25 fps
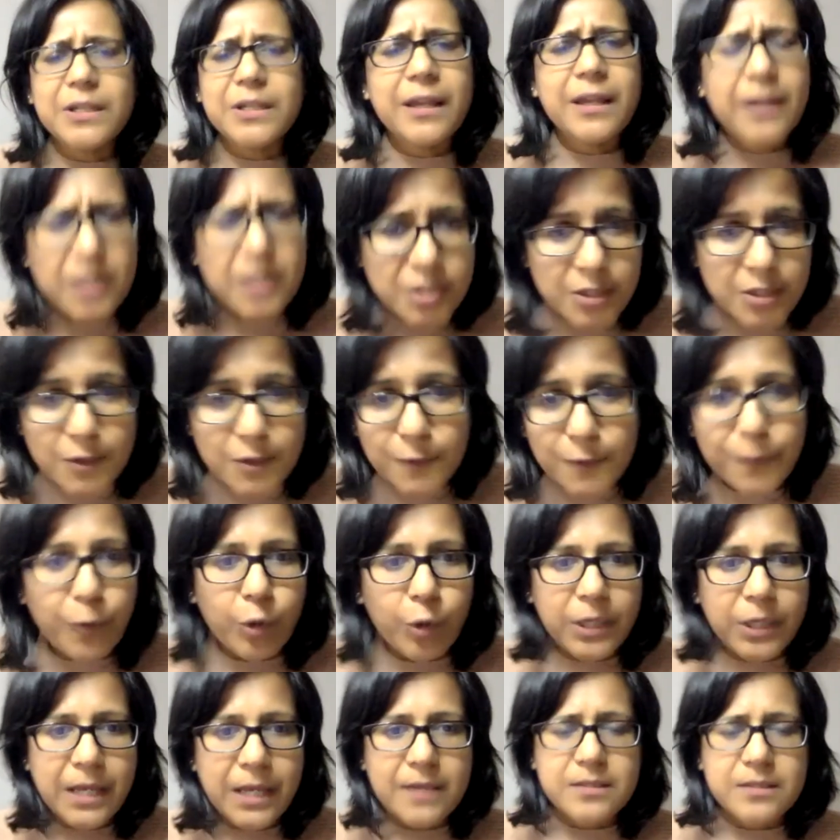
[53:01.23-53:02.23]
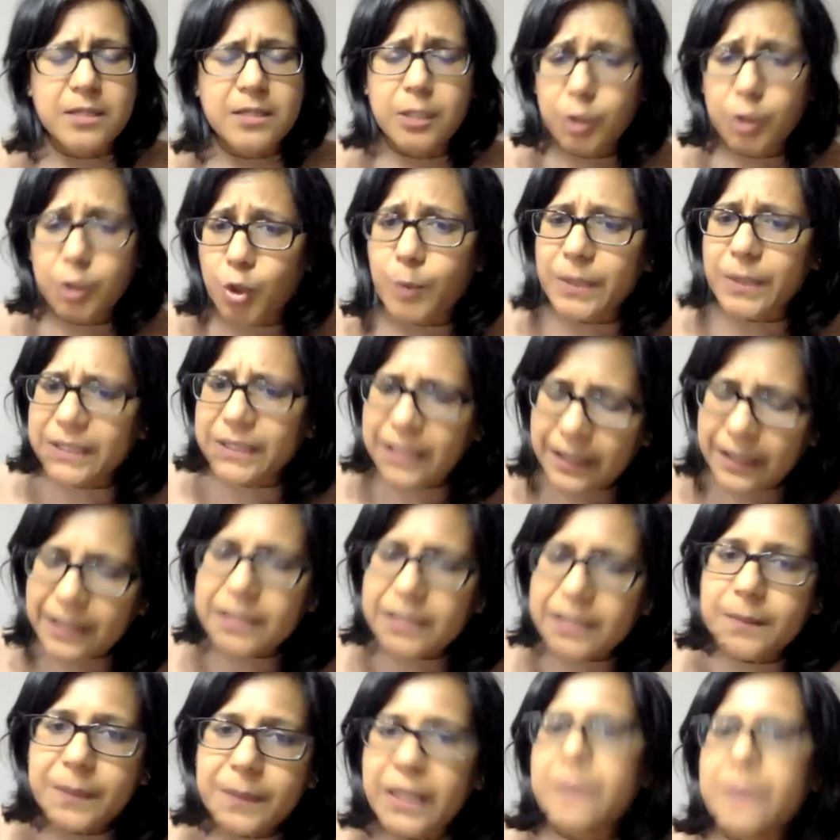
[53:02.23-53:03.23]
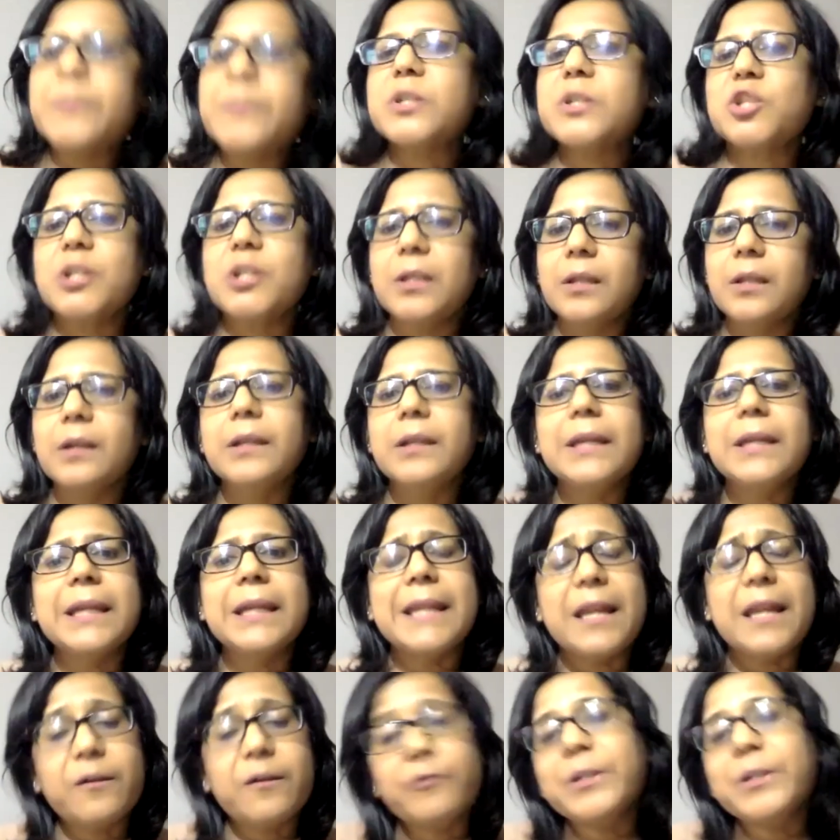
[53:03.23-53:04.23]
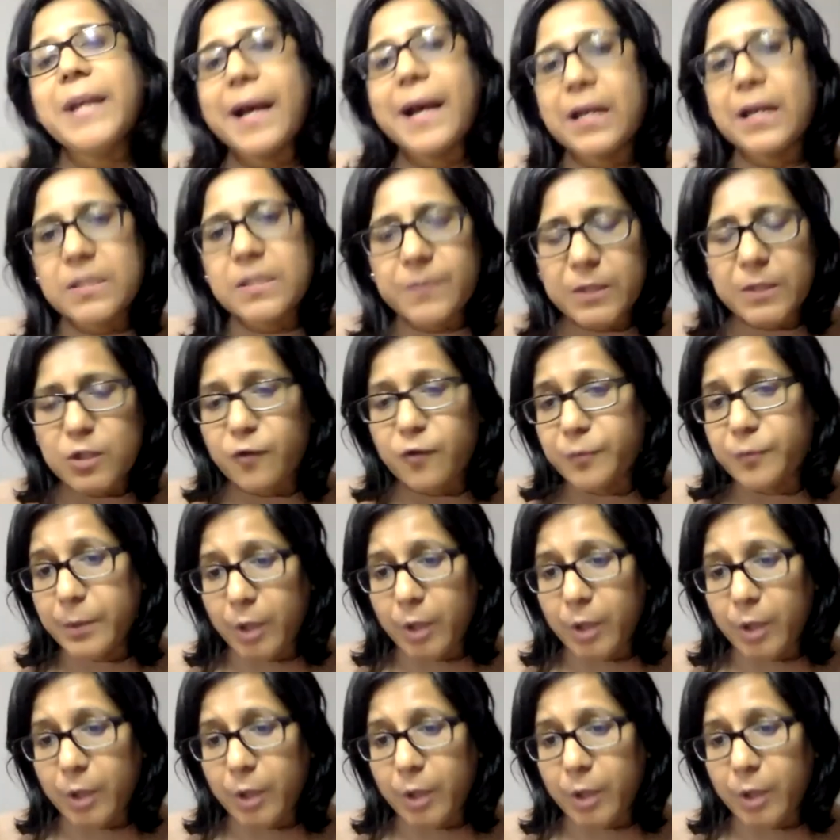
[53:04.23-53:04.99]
Can I just do forecasting? No, but can I apply machine learning in every aspect of my